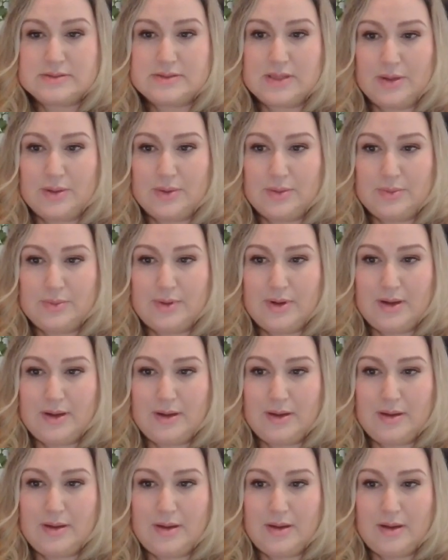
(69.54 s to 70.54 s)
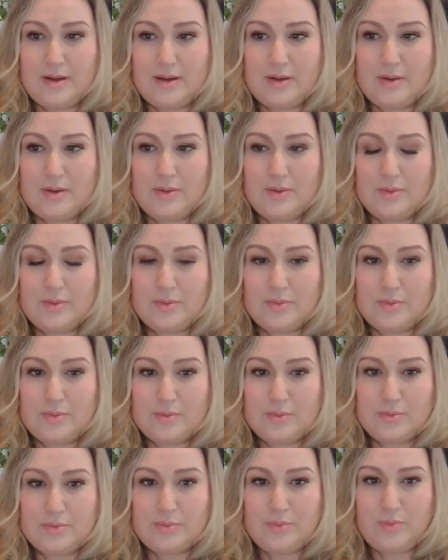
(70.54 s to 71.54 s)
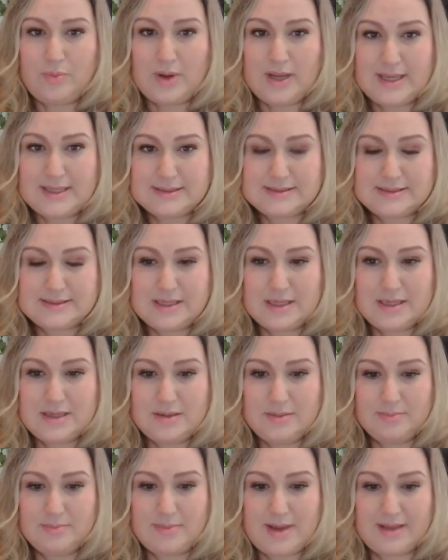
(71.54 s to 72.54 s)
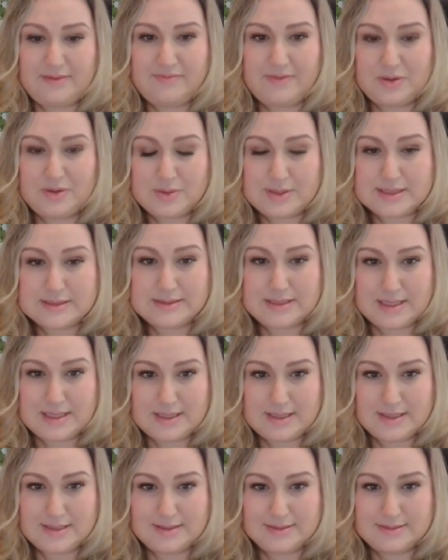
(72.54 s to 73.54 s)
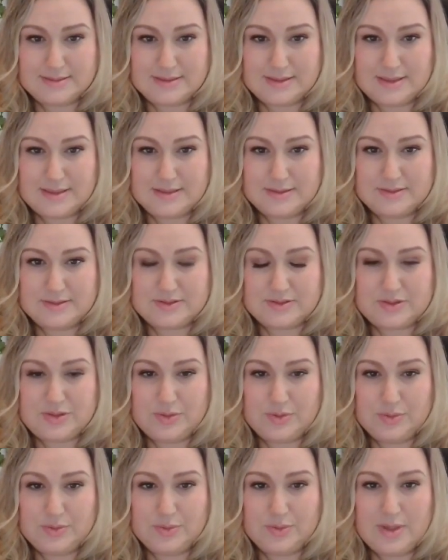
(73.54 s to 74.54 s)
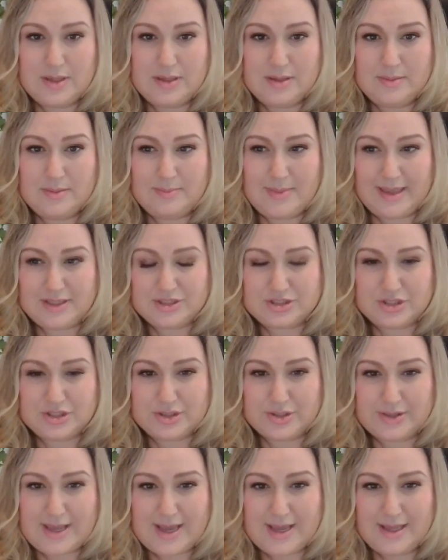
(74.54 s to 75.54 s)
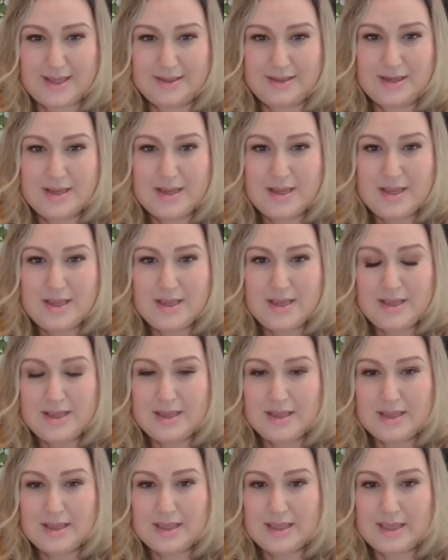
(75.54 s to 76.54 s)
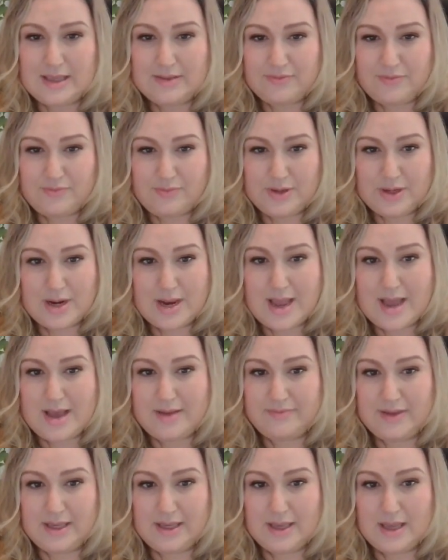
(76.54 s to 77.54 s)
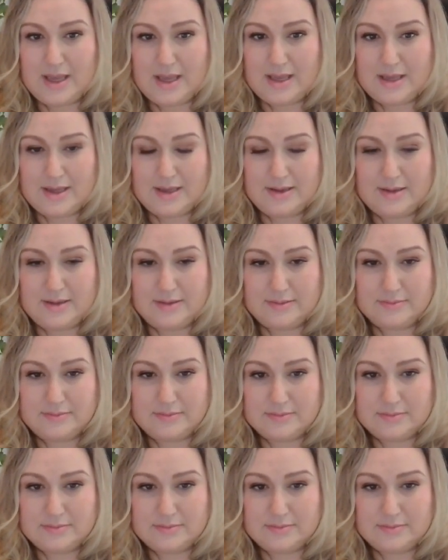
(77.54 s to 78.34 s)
So what my focus is to make sure that if we are having a